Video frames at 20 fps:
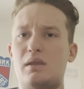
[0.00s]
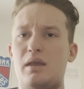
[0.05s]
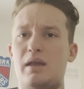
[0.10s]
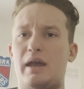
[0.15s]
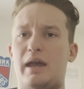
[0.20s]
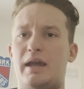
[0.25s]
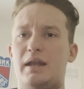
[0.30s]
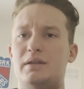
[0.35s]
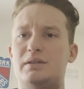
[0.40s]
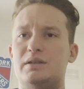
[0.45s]

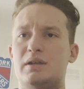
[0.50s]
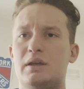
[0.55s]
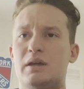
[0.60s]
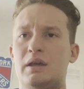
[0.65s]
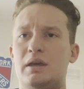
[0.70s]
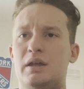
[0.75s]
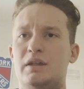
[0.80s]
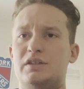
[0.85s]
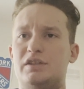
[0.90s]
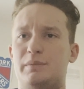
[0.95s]
And
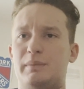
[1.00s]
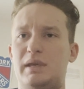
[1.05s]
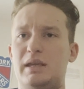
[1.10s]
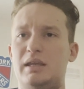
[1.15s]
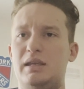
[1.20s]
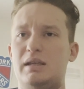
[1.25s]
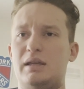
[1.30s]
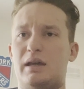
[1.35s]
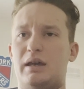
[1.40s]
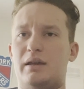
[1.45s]
to
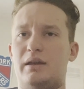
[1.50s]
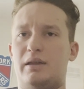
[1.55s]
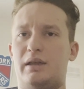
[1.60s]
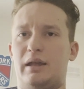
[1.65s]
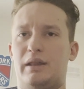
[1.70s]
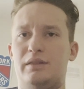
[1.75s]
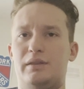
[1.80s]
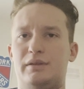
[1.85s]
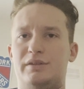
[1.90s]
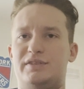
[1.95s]
me,
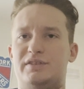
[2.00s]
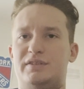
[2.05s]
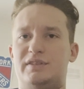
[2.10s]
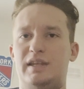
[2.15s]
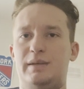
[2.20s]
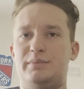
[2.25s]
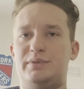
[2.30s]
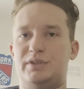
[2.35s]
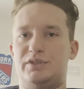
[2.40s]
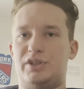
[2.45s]
and it
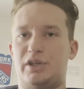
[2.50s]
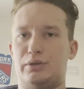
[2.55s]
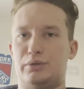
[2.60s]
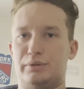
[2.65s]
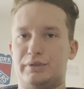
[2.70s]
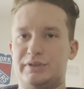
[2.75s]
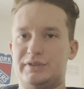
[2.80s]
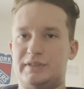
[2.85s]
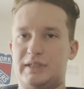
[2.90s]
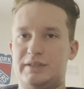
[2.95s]
seems the general
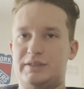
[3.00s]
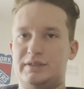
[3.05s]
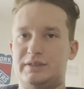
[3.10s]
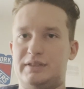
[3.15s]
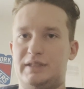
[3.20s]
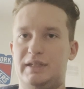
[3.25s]
consensus,